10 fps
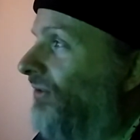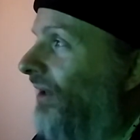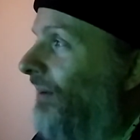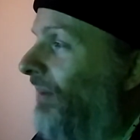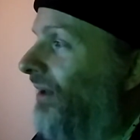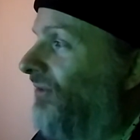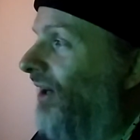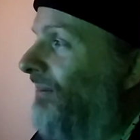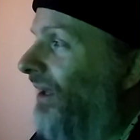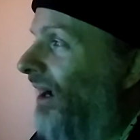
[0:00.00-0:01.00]
And that by the
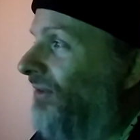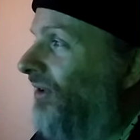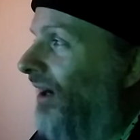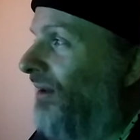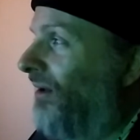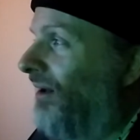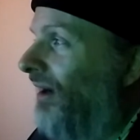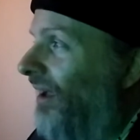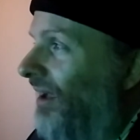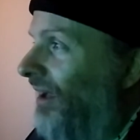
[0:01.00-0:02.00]
time they got together,
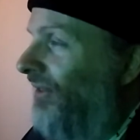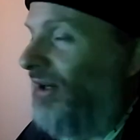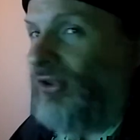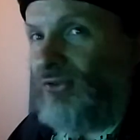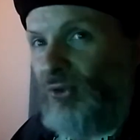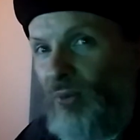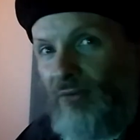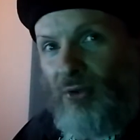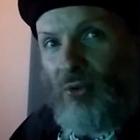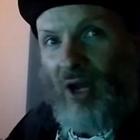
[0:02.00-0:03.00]
they just knew a
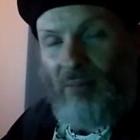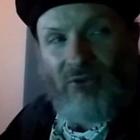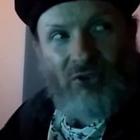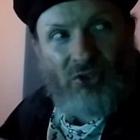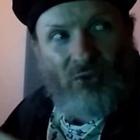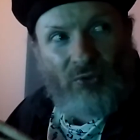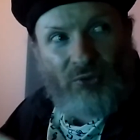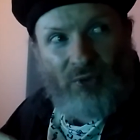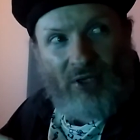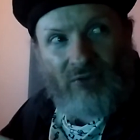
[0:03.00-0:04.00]
few compositional
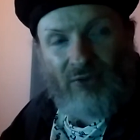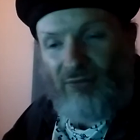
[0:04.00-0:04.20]
tricks, a